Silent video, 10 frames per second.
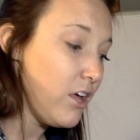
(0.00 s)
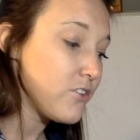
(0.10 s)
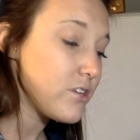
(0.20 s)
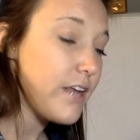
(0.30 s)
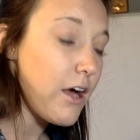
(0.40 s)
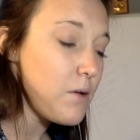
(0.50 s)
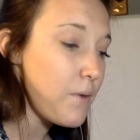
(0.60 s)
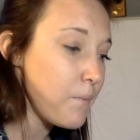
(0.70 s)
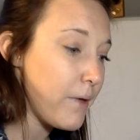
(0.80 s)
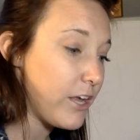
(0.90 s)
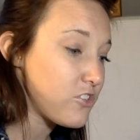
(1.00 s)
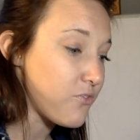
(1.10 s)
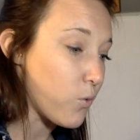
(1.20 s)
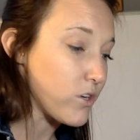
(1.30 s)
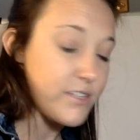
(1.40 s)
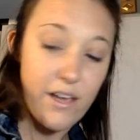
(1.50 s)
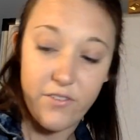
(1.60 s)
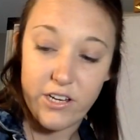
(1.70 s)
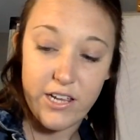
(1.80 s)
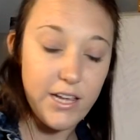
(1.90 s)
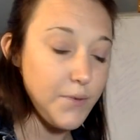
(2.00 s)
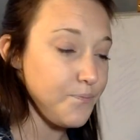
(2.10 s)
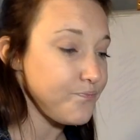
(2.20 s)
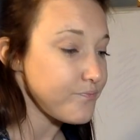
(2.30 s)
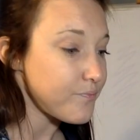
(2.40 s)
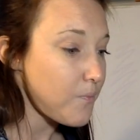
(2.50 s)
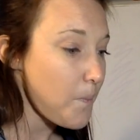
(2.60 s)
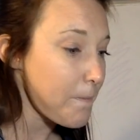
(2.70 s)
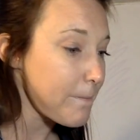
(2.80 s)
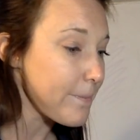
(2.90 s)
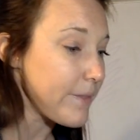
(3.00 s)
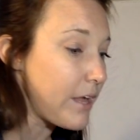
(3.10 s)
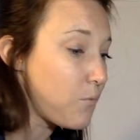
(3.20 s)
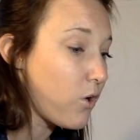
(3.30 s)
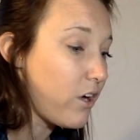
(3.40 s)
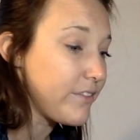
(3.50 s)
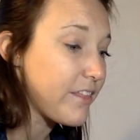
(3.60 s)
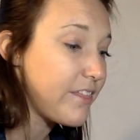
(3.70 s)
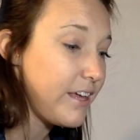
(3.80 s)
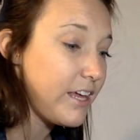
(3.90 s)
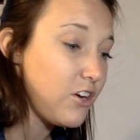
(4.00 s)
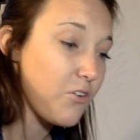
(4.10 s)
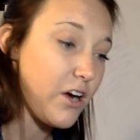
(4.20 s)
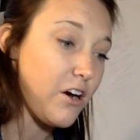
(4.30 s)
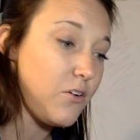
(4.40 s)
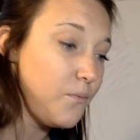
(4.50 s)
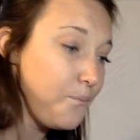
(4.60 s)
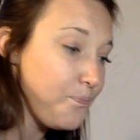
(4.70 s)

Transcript: So now I'm on page 470, and we're on the Think and Grow.